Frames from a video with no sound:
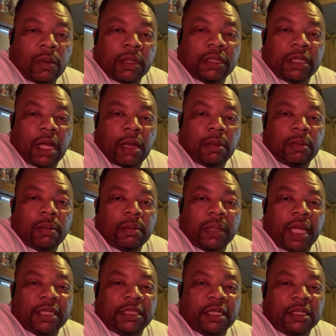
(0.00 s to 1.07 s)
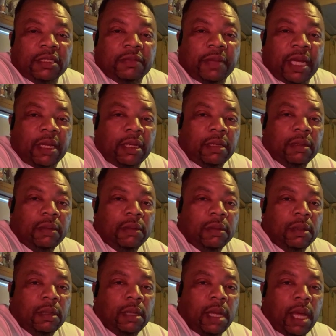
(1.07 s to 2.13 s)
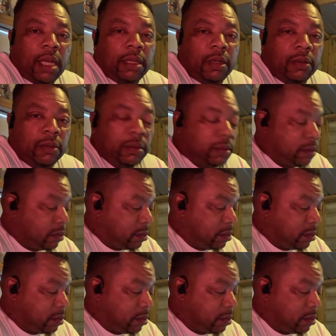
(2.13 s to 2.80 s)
What's up? Blessings, man. How you?